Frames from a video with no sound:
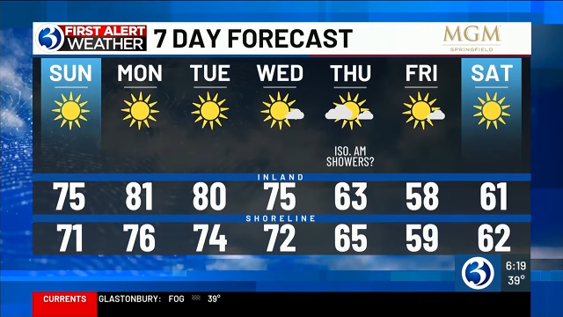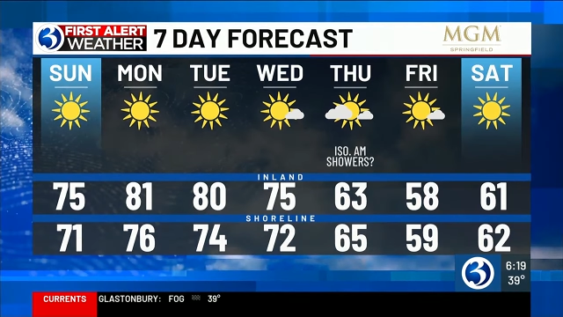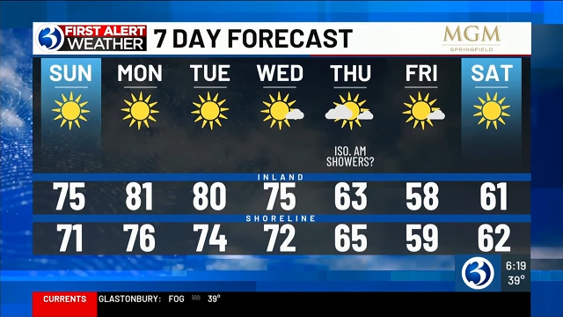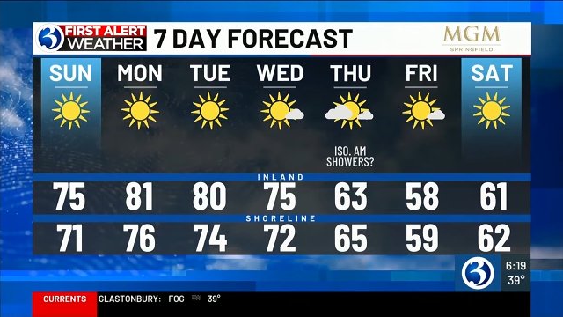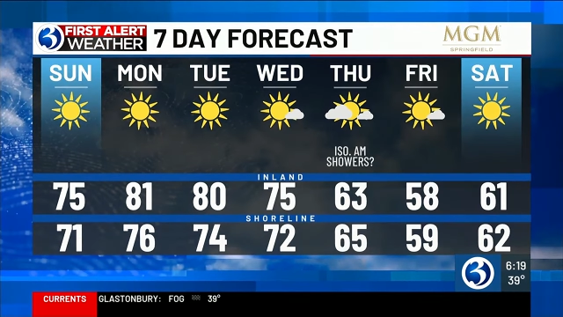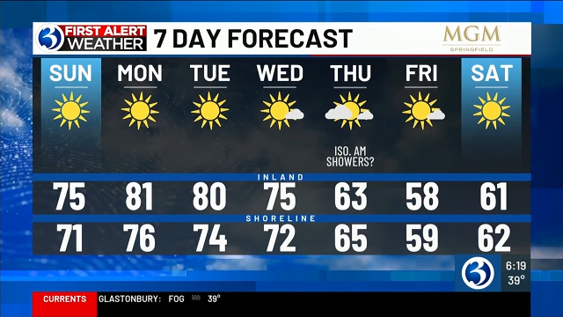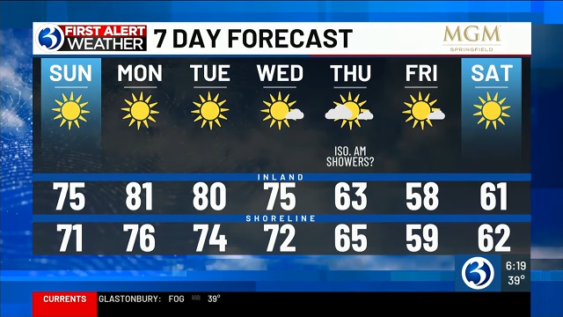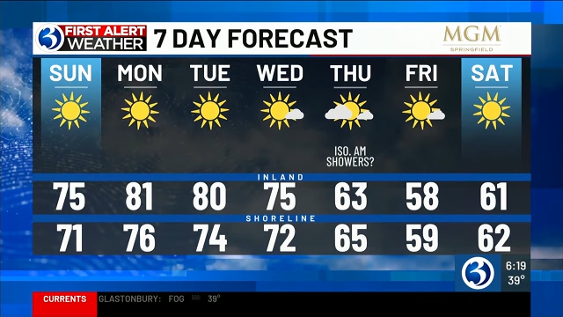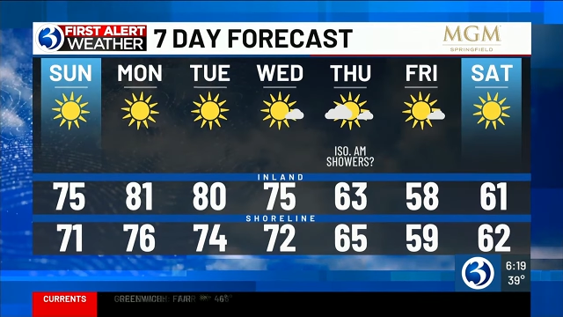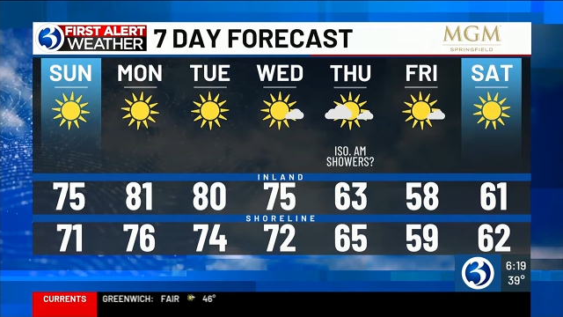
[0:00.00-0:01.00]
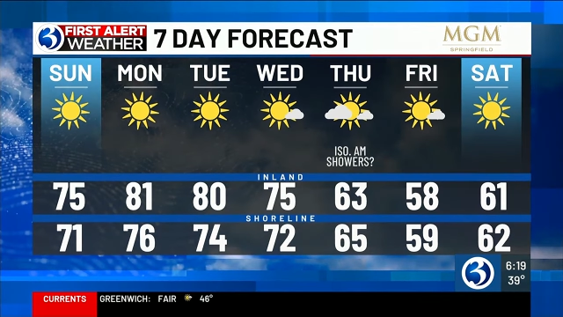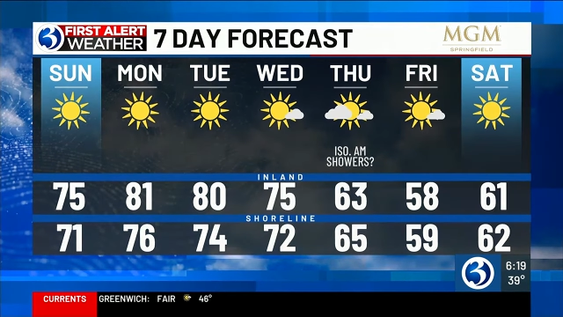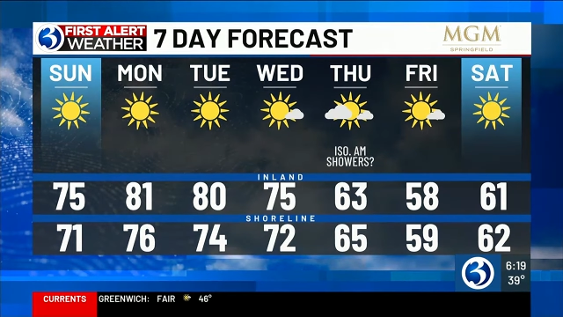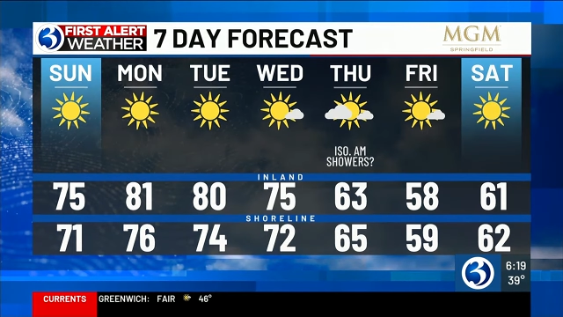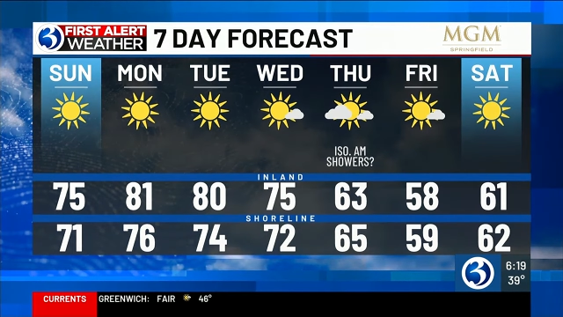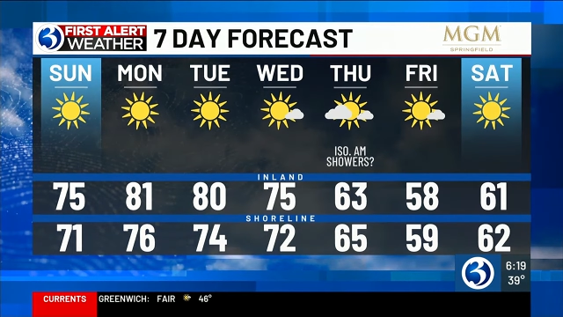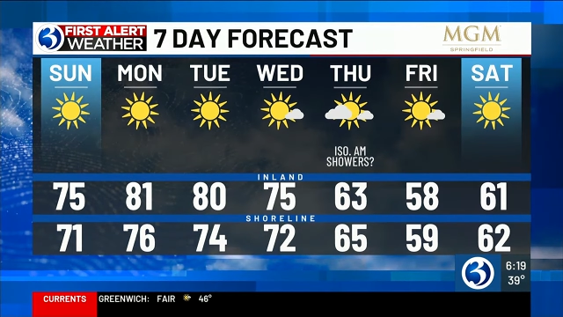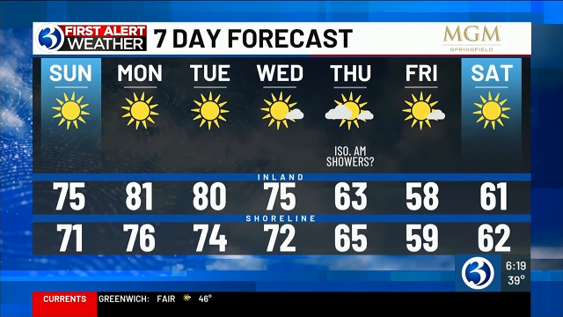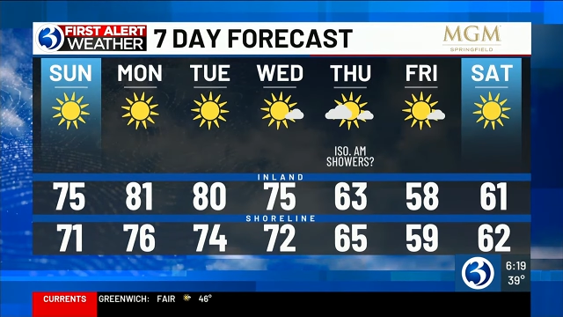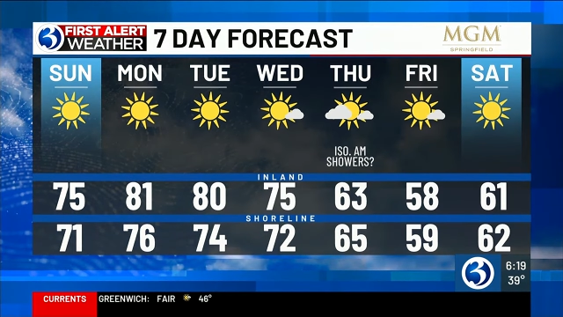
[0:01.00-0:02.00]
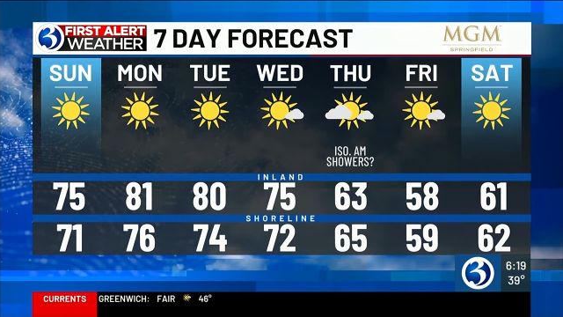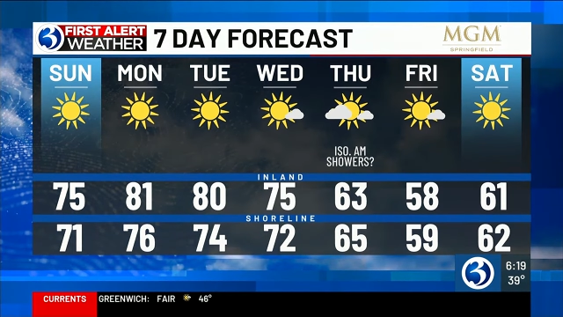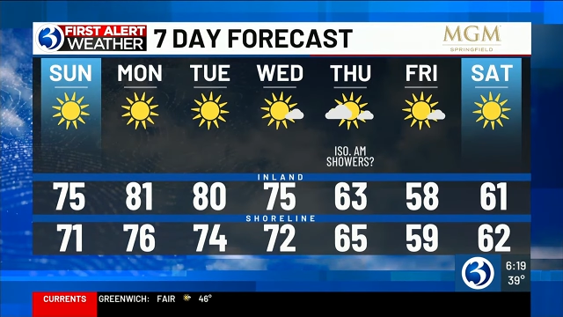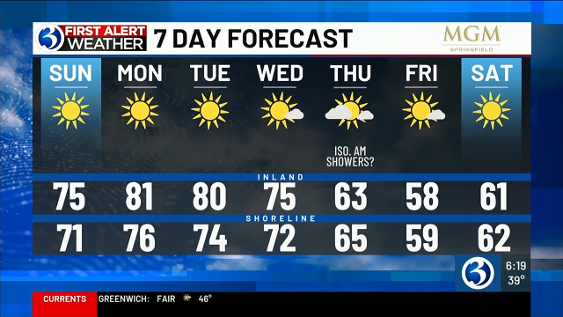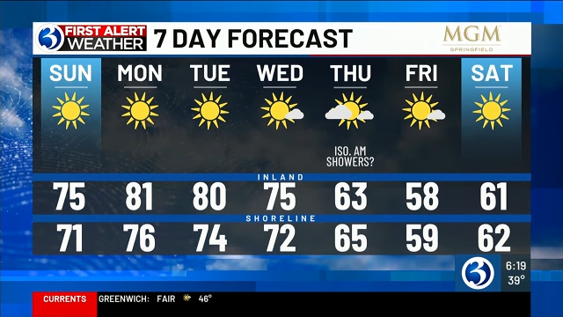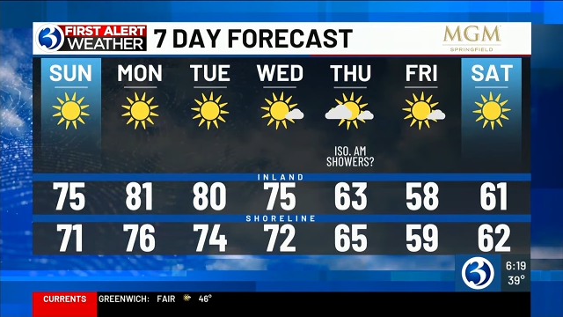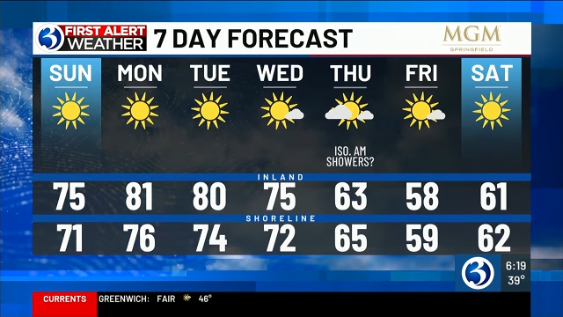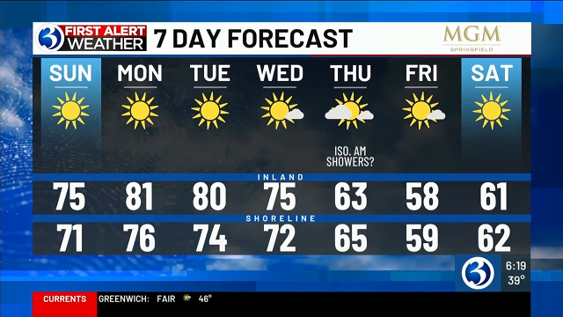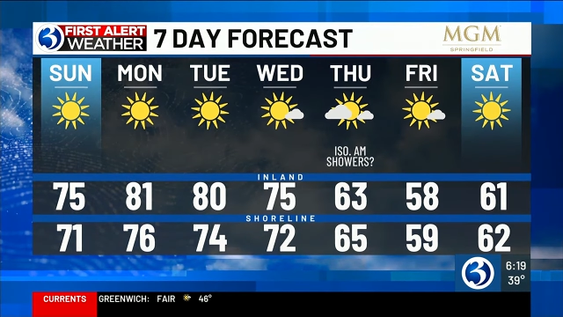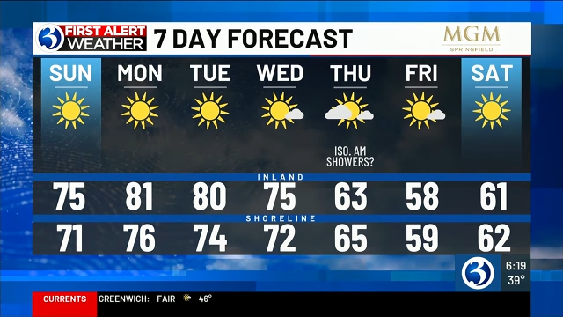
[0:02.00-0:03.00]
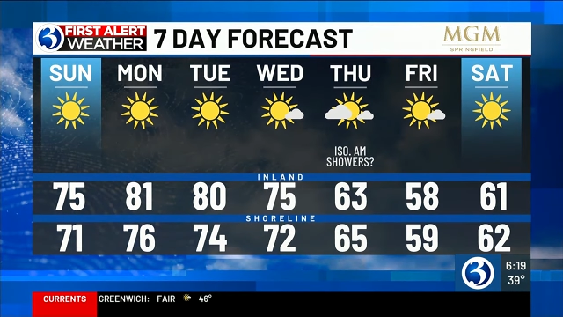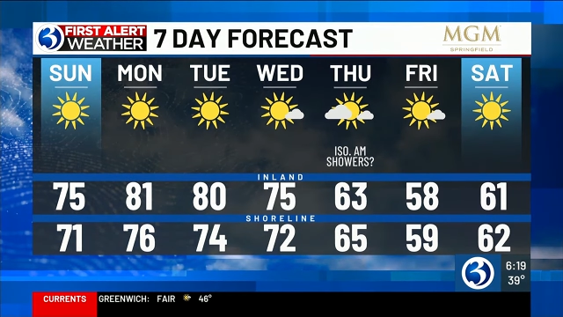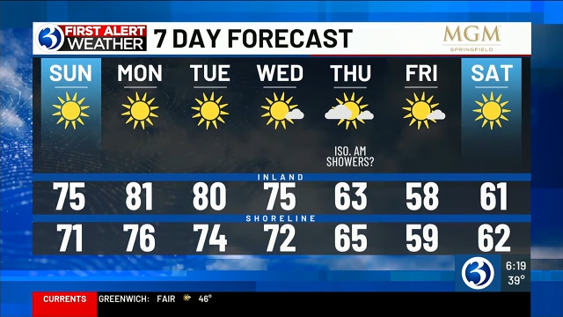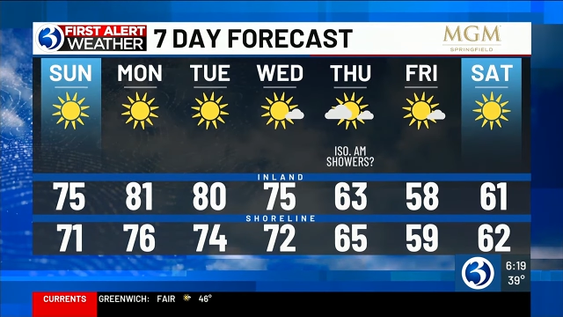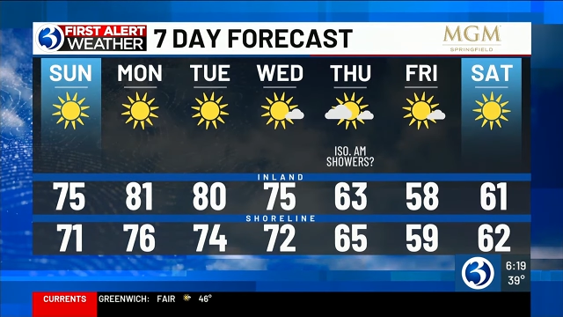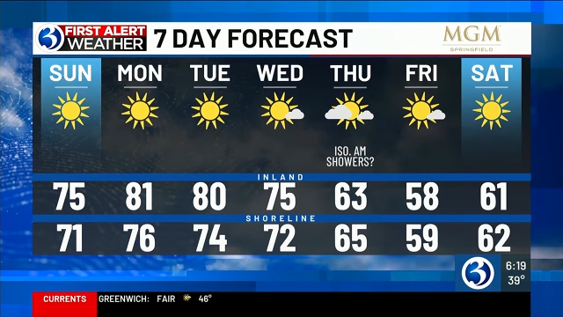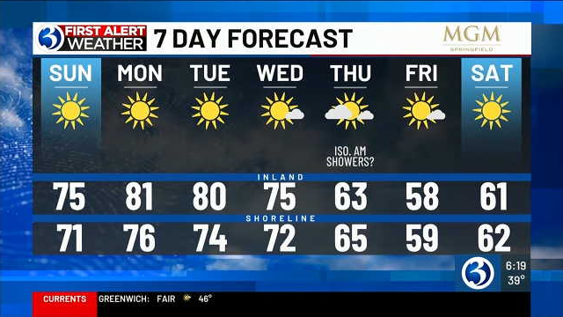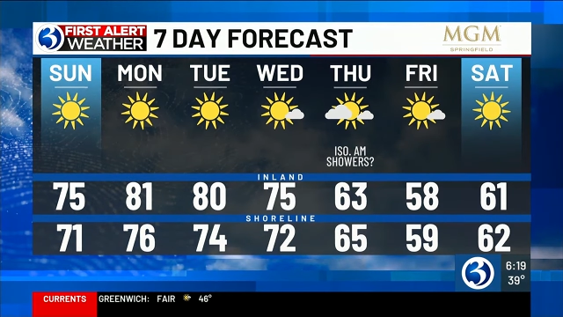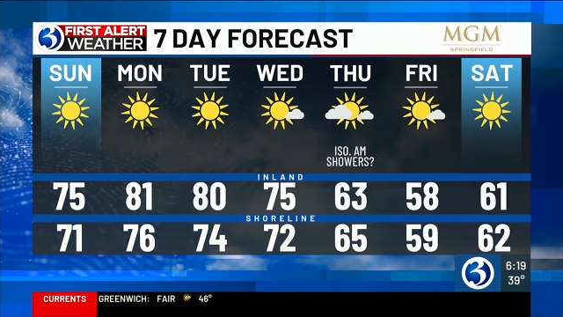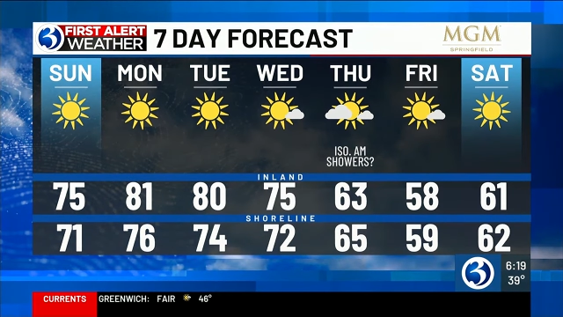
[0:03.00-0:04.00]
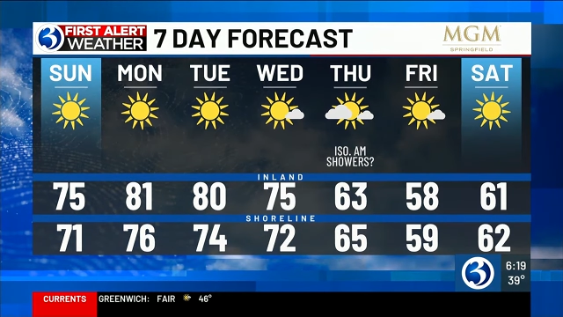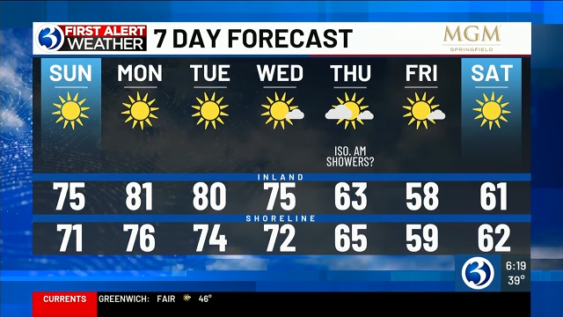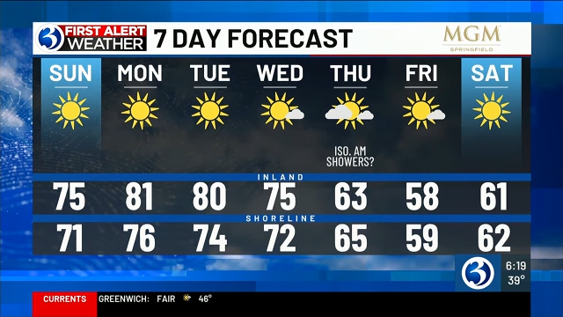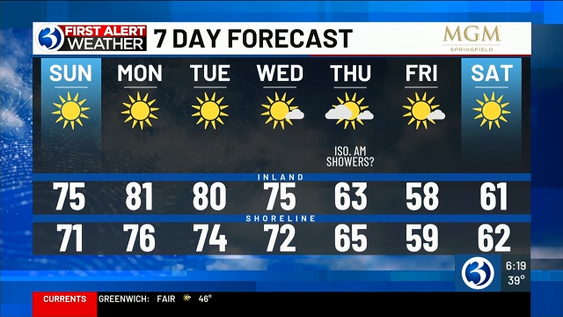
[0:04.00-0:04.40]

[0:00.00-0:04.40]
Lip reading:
No face is visible, so there are no lips to read.